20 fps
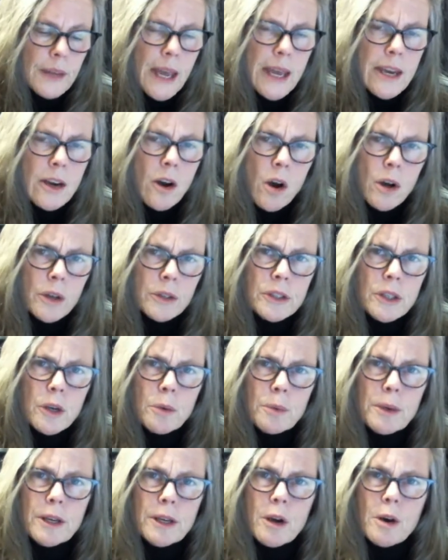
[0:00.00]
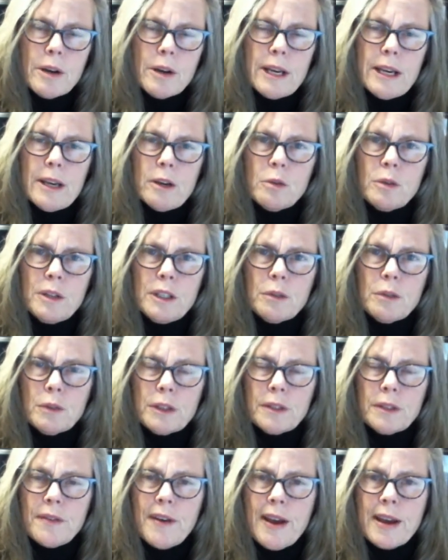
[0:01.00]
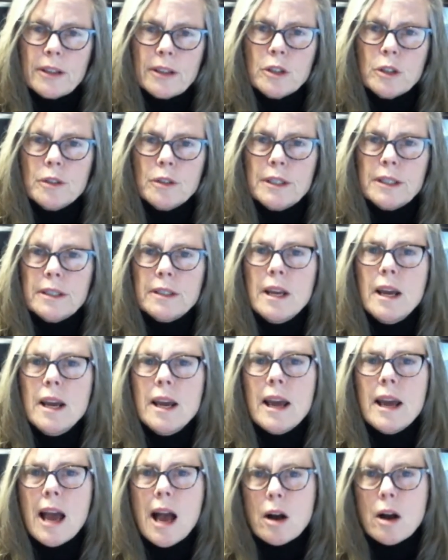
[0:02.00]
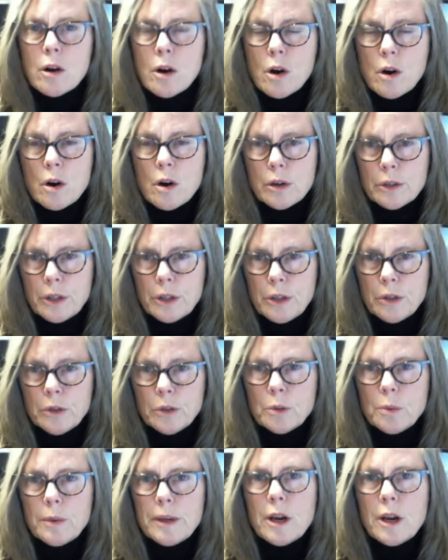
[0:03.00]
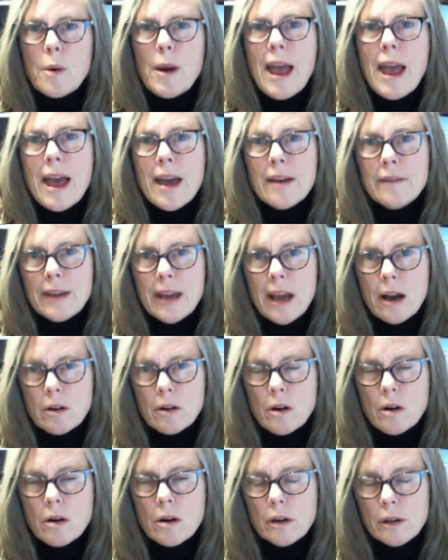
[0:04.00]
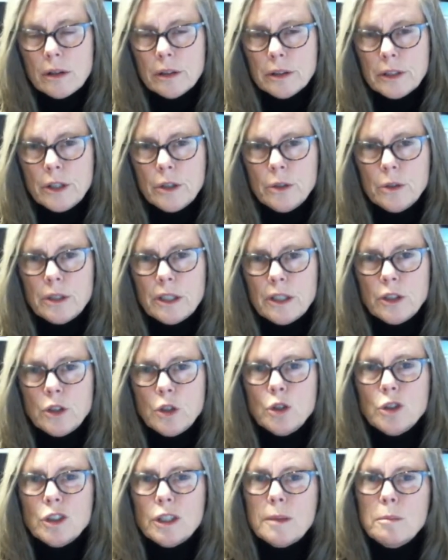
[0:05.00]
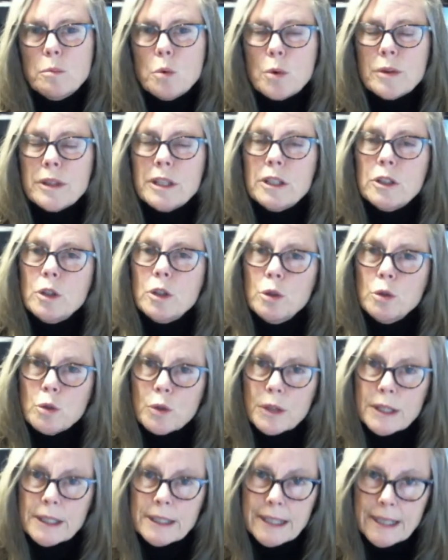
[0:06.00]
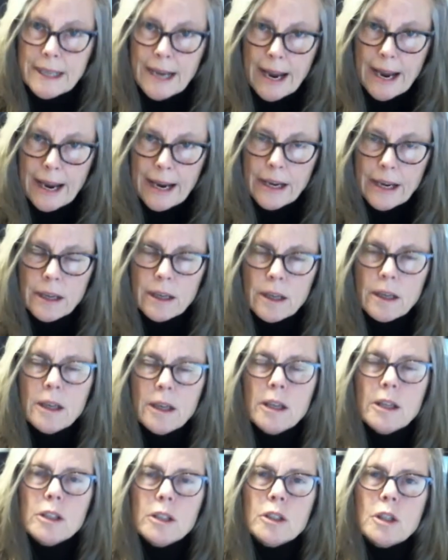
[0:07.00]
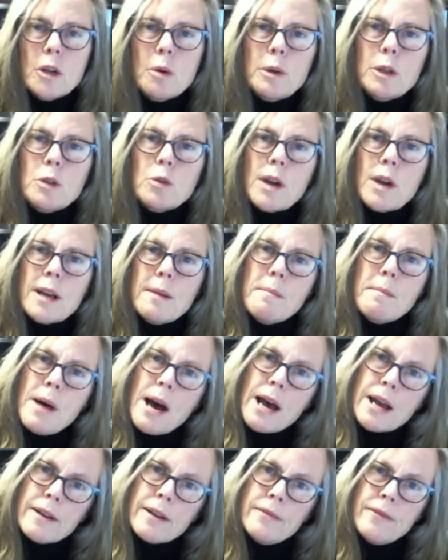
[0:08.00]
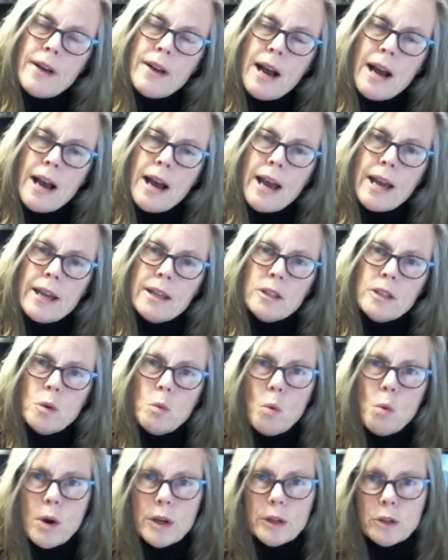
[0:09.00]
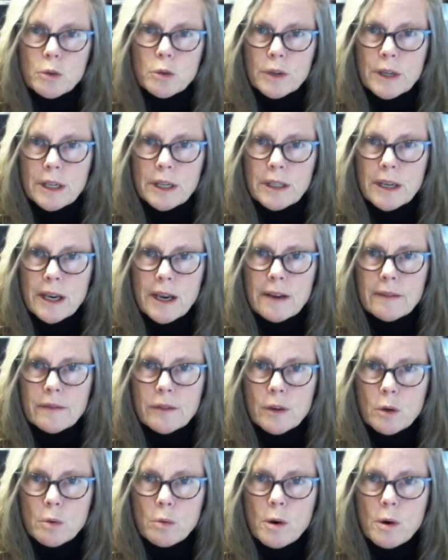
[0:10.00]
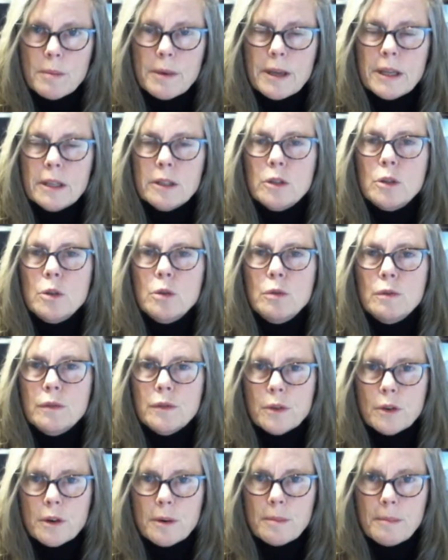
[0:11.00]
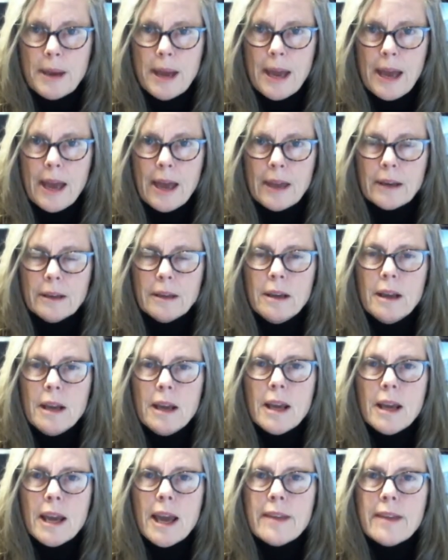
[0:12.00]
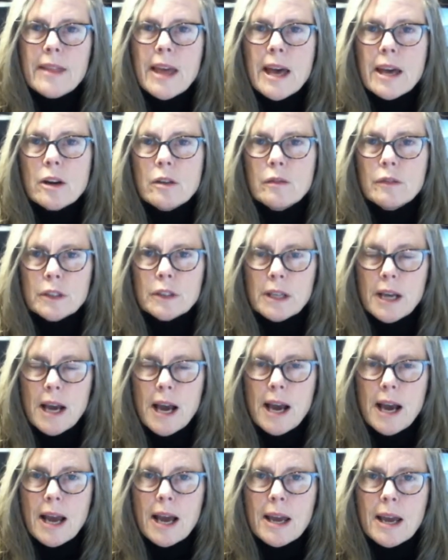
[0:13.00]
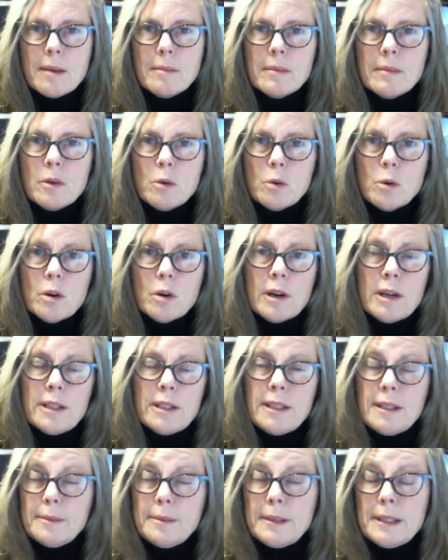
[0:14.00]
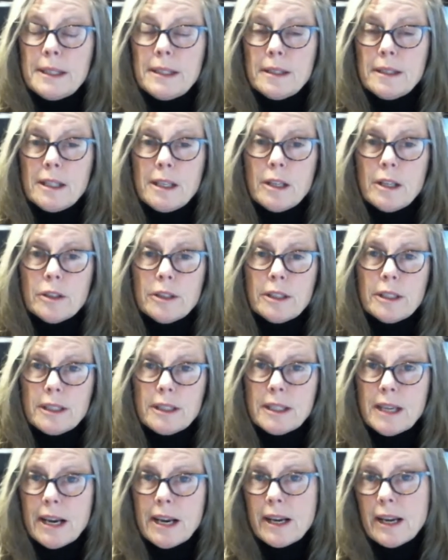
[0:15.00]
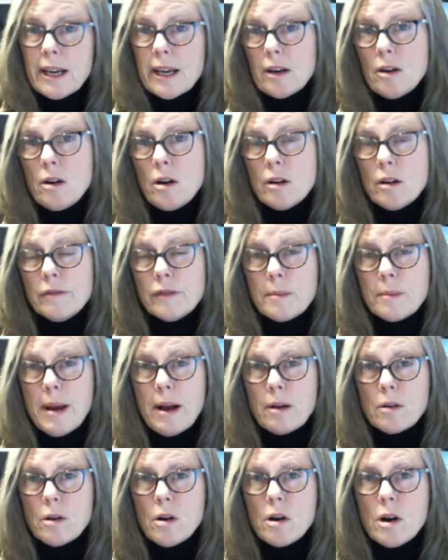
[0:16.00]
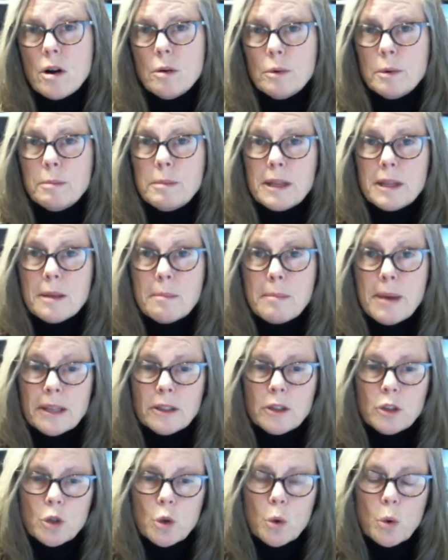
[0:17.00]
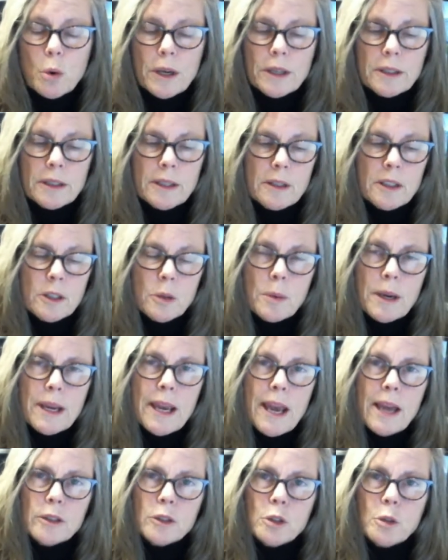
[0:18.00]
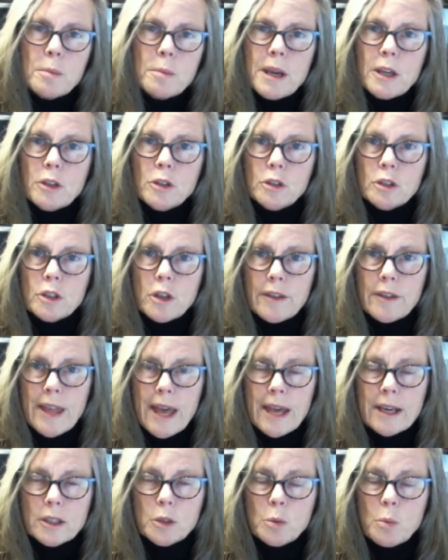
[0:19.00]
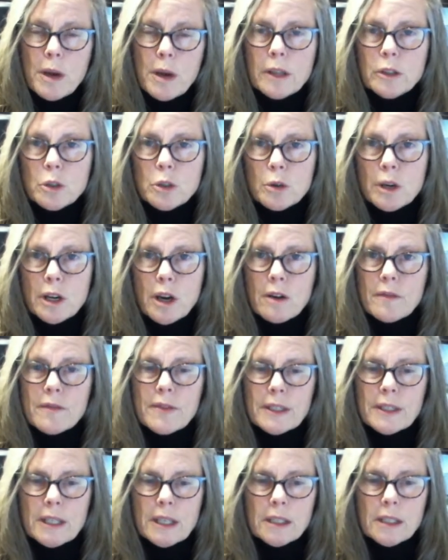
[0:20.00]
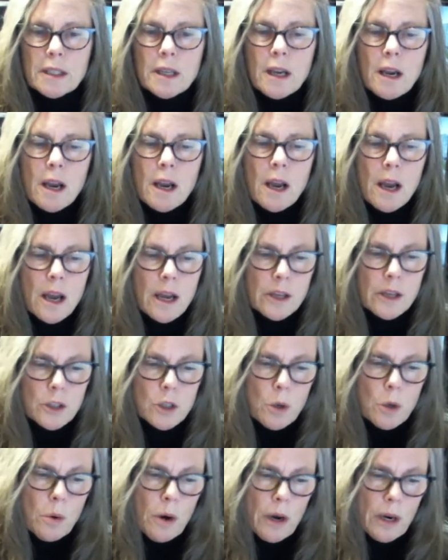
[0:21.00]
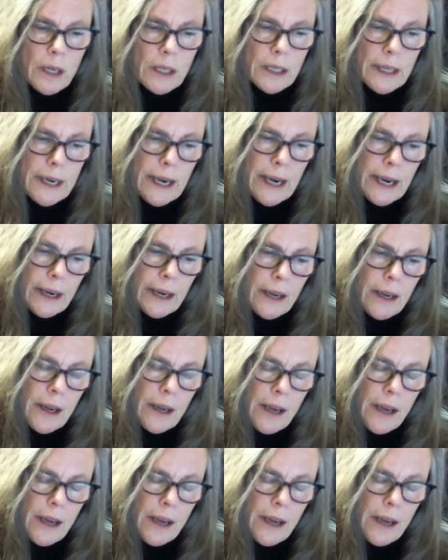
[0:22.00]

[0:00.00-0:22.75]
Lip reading: And also we know an increased risk factor is alcohol use. We know heavy alcohol use is usually more than 2 drinks a day. So we try to modify to 1 drink a day for a woman, 2 for a man. And that over time, or sustaining it all from alcohol would be the best choice. And so we counsel patients on that as well during our visits to our clinic.